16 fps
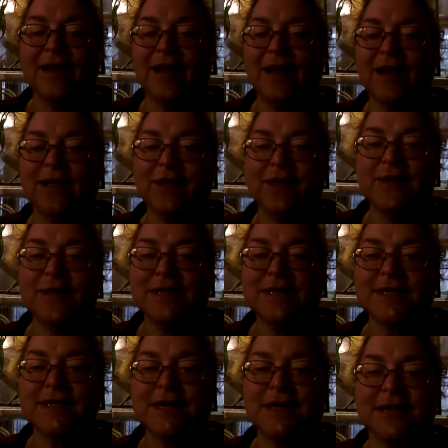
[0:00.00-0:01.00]
Hello, this
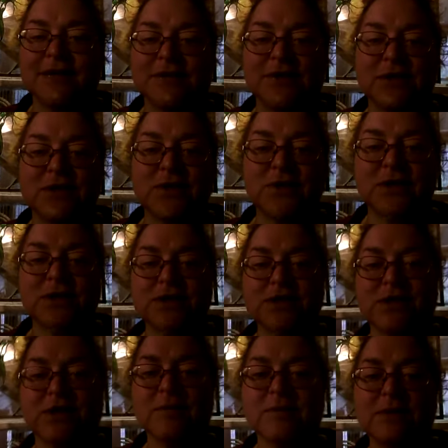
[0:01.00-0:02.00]
is Dr. Victoria
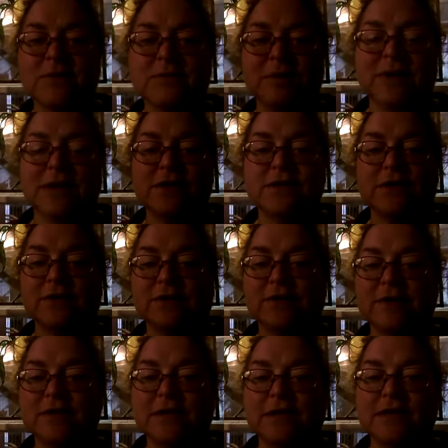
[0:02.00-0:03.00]
Scarbo speaking to you
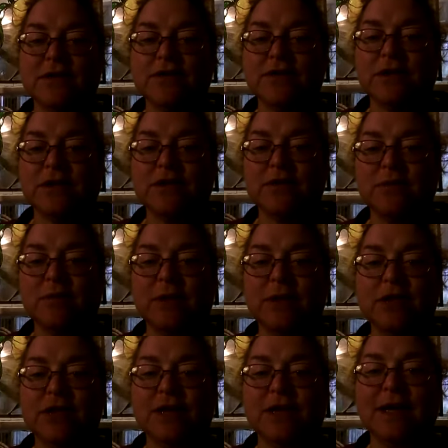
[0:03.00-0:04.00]
from the Seeds of
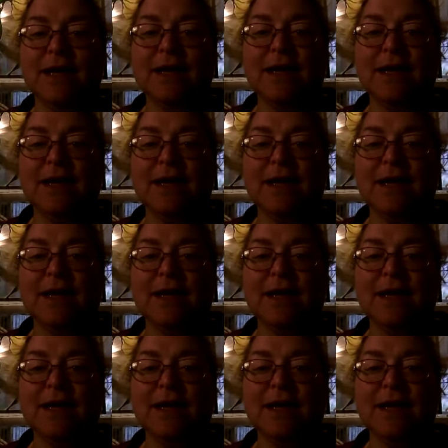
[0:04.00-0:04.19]
Transformation